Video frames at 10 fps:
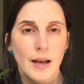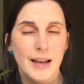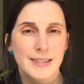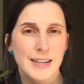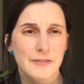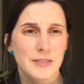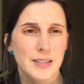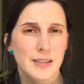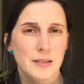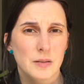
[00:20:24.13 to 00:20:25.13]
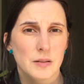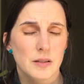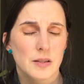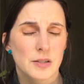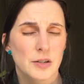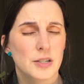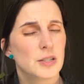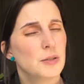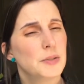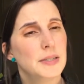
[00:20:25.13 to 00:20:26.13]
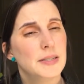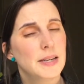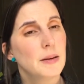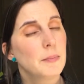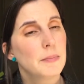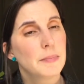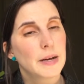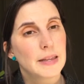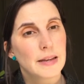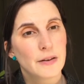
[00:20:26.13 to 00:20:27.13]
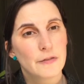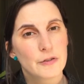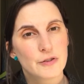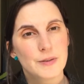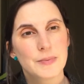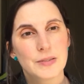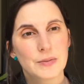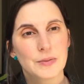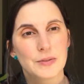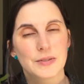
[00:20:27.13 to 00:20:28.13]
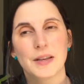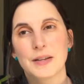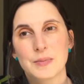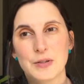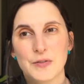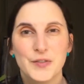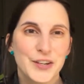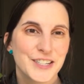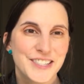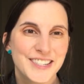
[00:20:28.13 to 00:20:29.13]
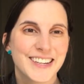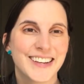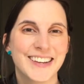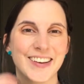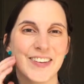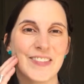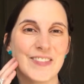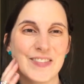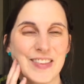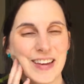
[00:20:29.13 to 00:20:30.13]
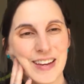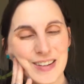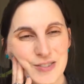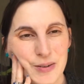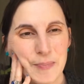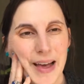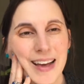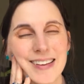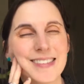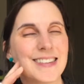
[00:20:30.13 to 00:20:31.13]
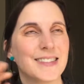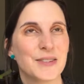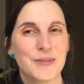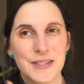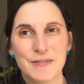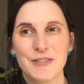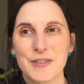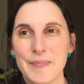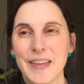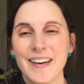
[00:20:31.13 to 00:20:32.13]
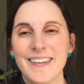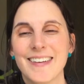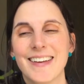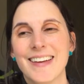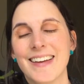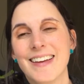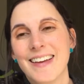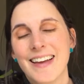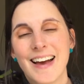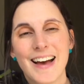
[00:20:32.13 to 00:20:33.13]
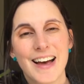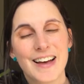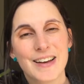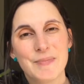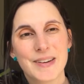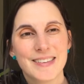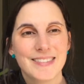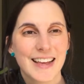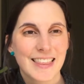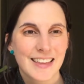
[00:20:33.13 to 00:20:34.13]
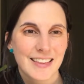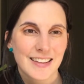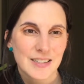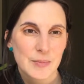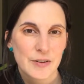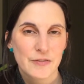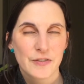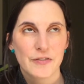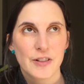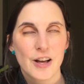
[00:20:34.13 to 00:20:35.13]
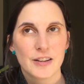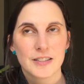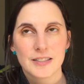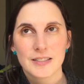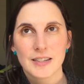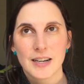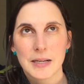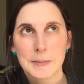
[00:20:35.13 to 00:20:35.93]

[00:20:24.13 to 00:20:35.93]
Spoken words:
I definitely started to lose steam by the end of the trip, so there's not as much footage of the trip back as there was of the trip there. But I think that's a bit of a vlogger